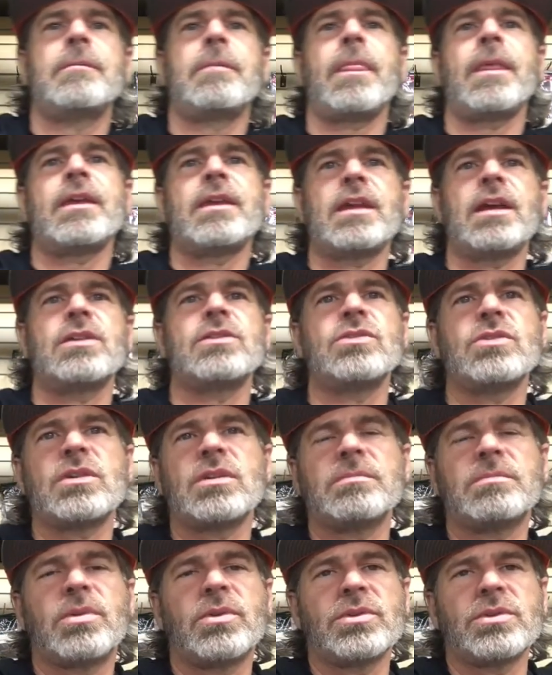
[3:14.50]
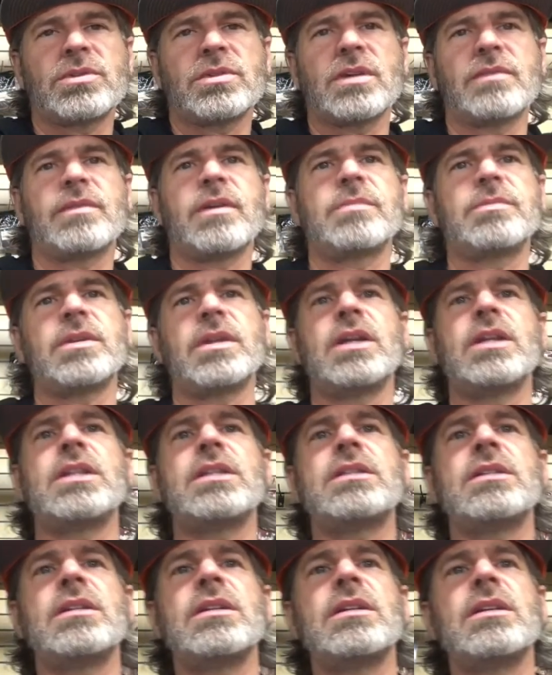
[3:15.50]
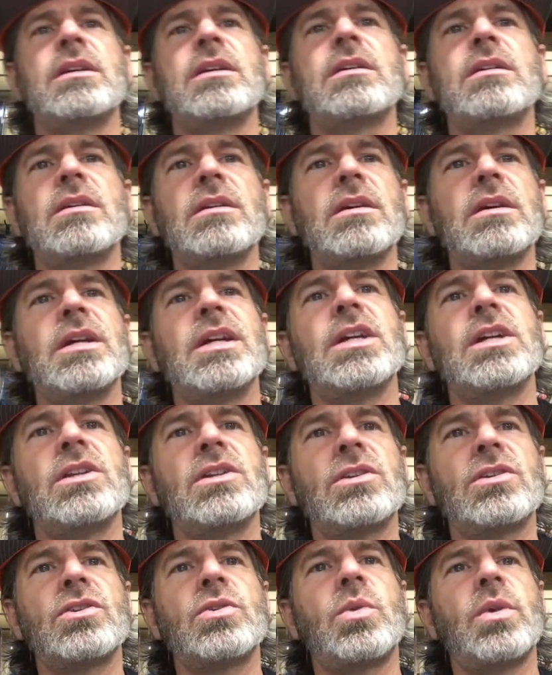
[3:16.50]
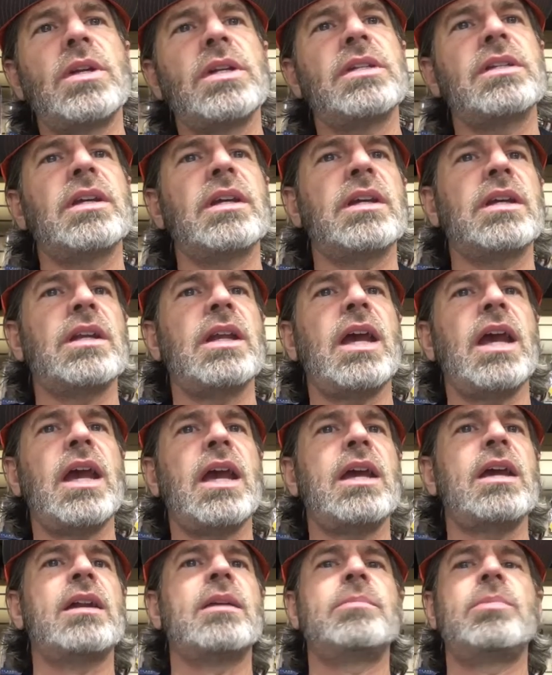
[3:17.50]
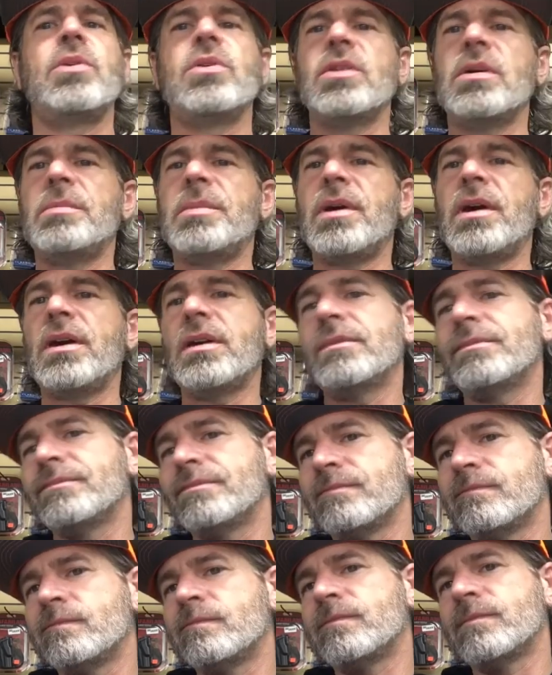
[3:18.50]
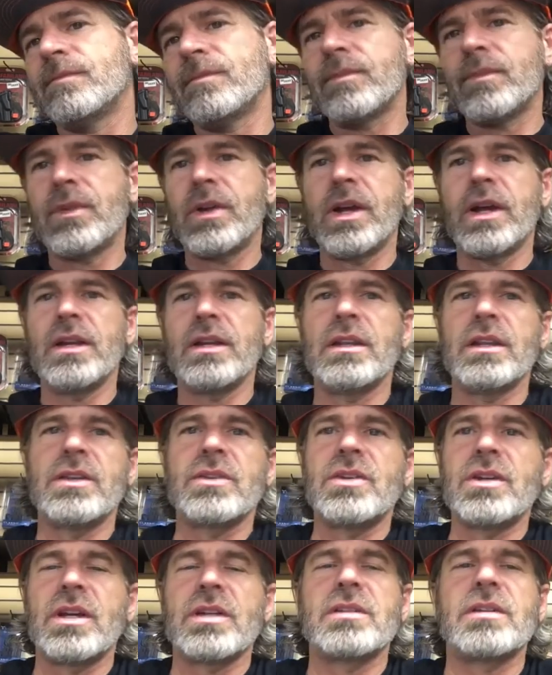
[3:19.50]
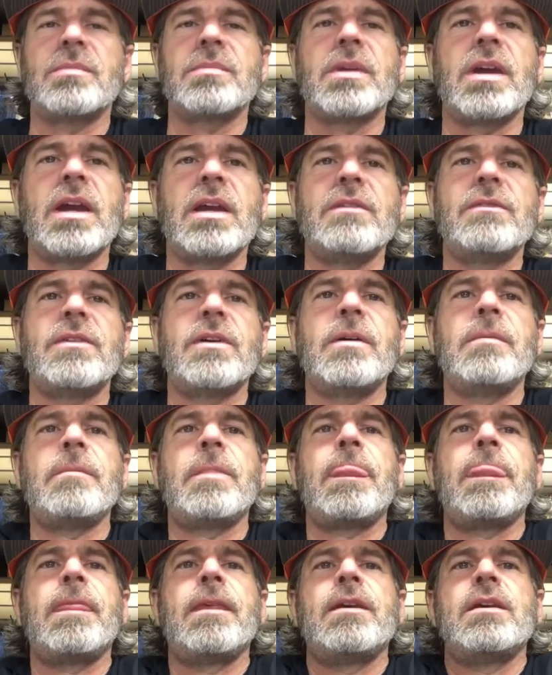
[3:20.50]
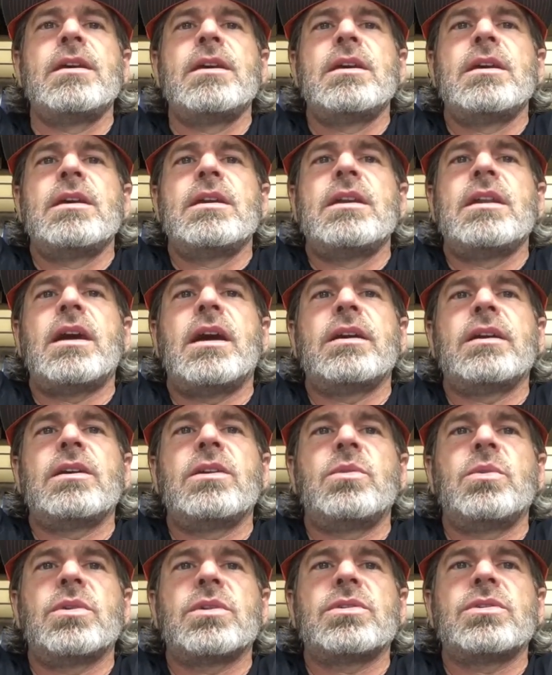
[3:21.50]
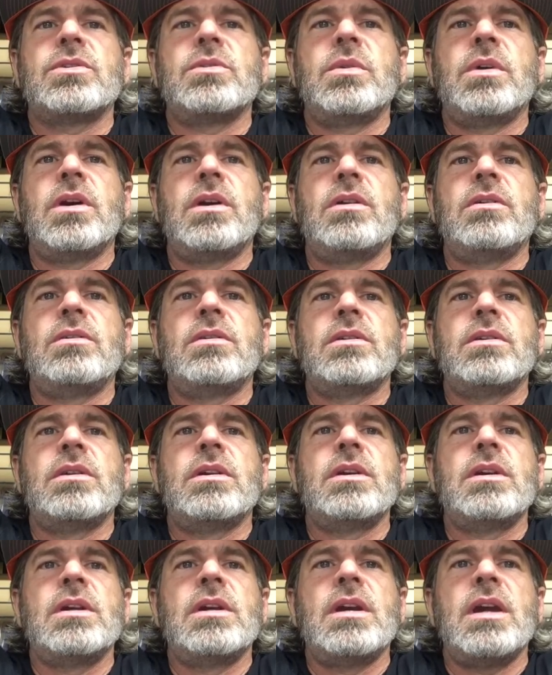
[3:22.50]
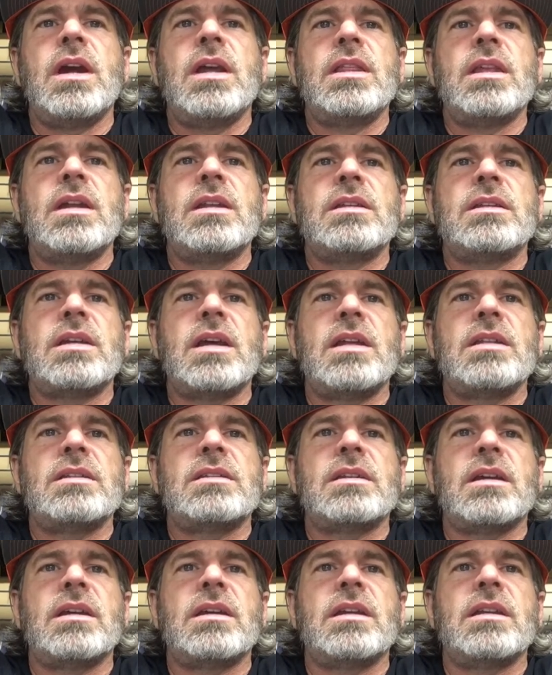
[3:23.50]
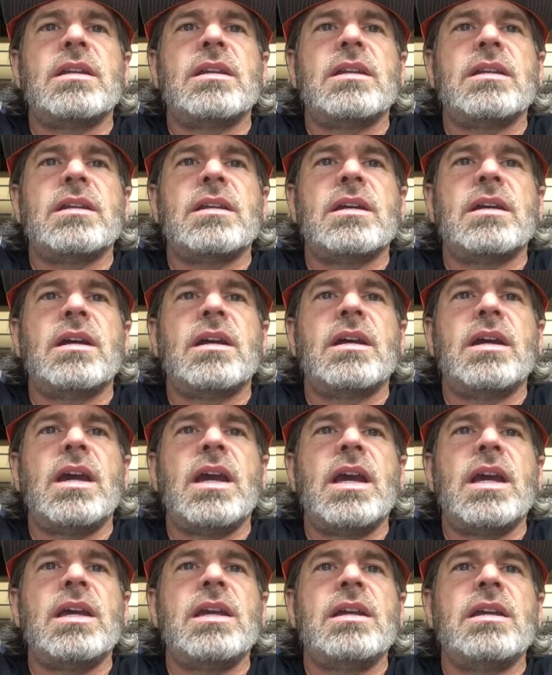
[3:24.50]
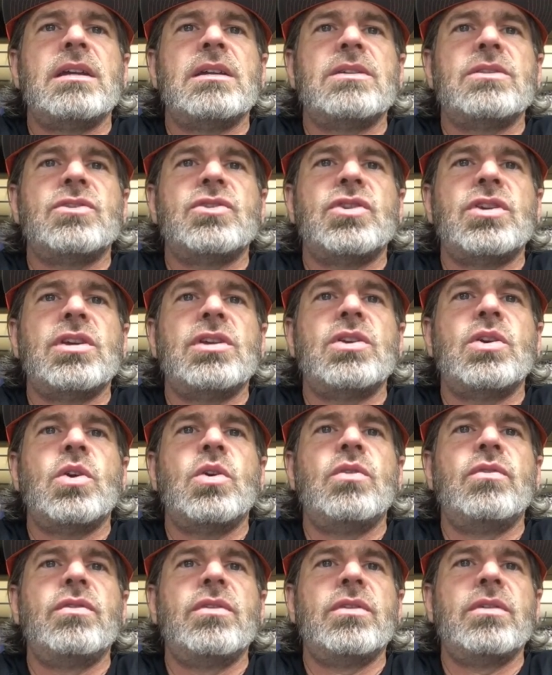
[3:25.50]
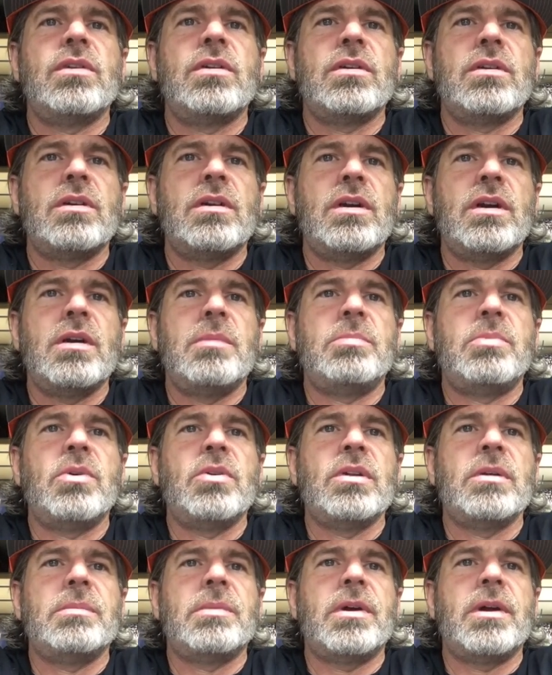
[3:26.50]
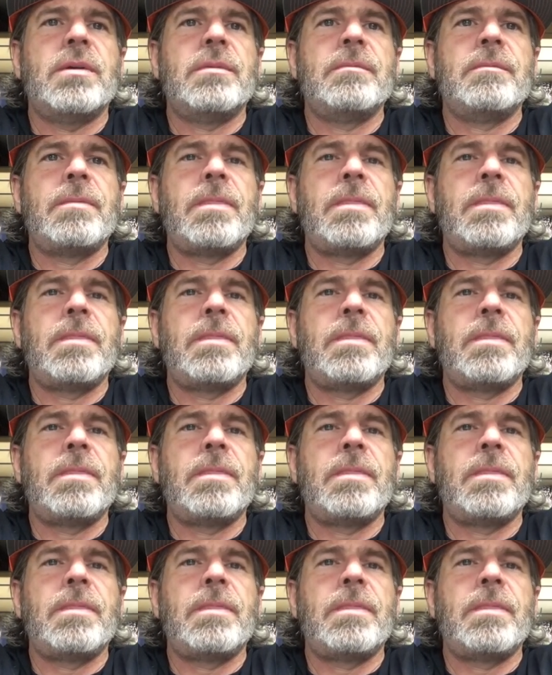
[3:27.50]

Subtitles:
Again, you could pull yourself up to anything. 20-second hang on a pull-up bar, right? Unless you got something to hang from. Not going to work too well. And then 10-second hang chin over pull-up bar.